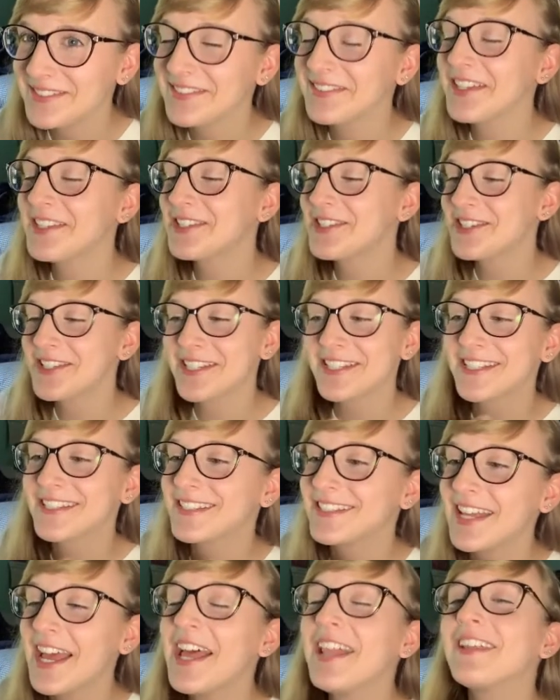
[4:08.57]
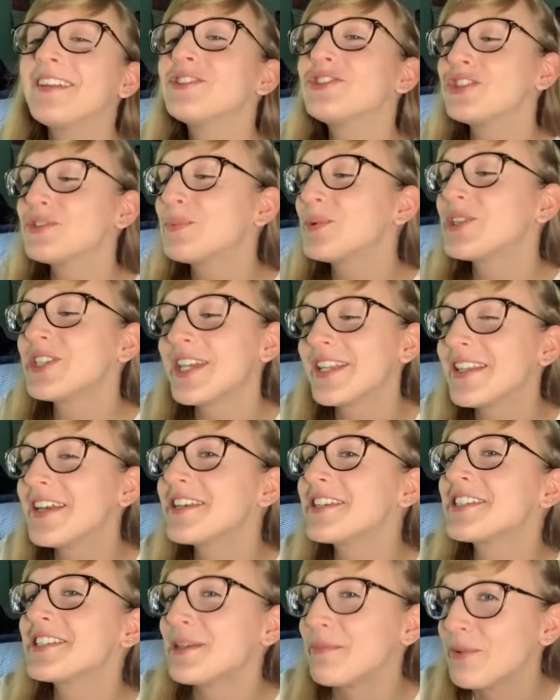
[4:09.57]
Let's just pretend like
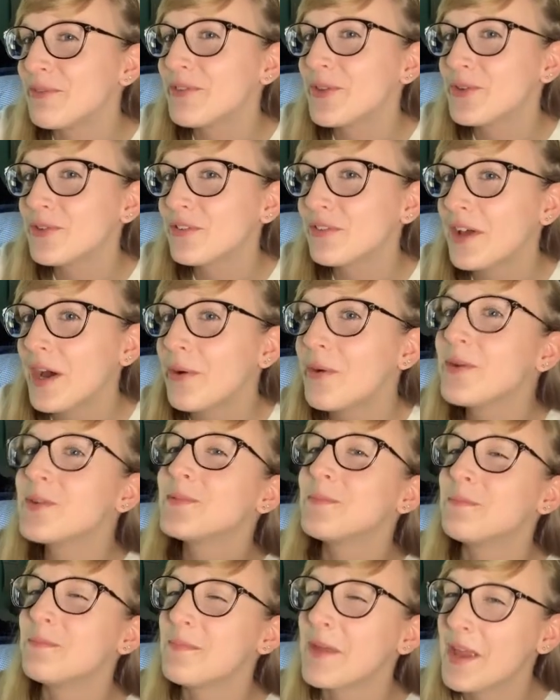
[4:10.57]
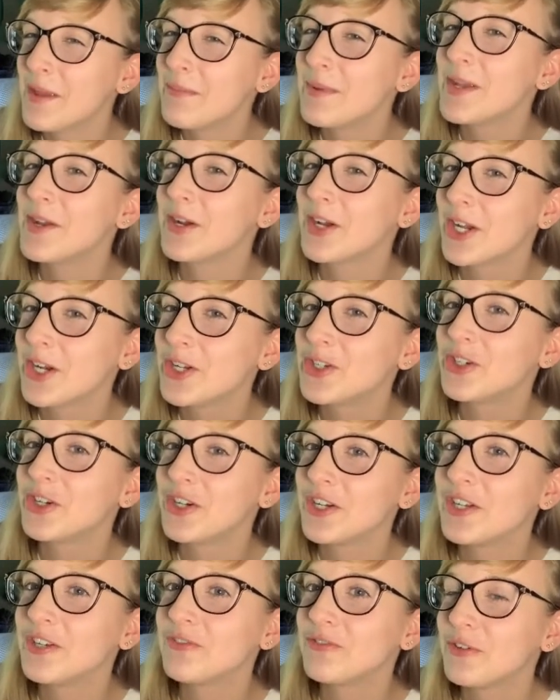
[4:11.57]
some of those flowers maybe are gonna turn
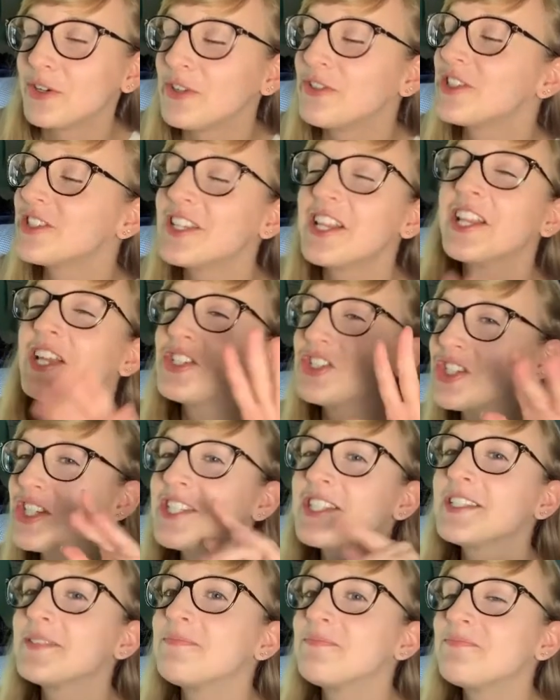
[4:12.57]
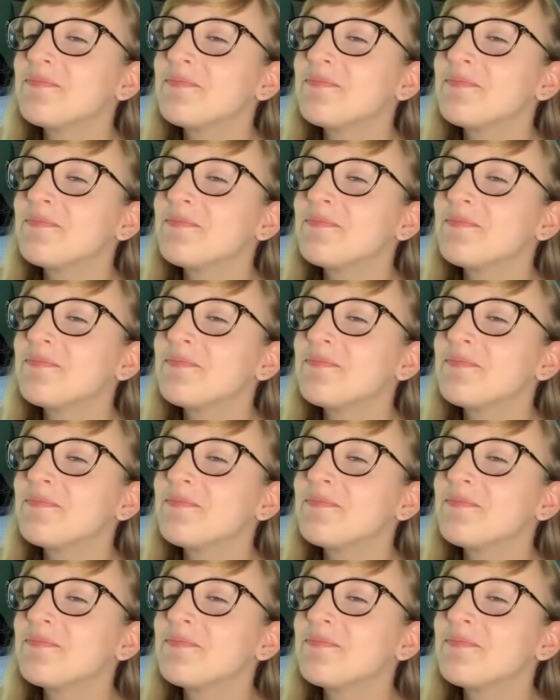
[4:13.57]
into fruits. Let's just